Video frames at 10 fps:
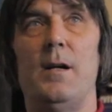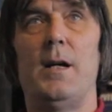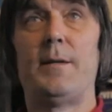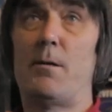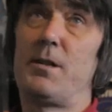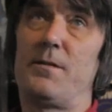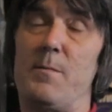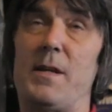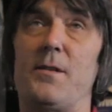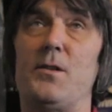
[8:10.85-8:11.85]
That was a
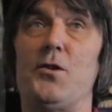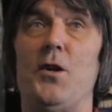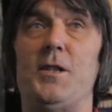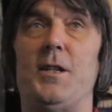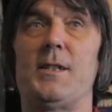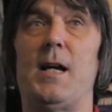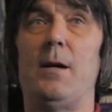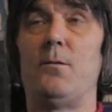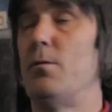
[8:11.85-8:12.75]
matter of choice at the time,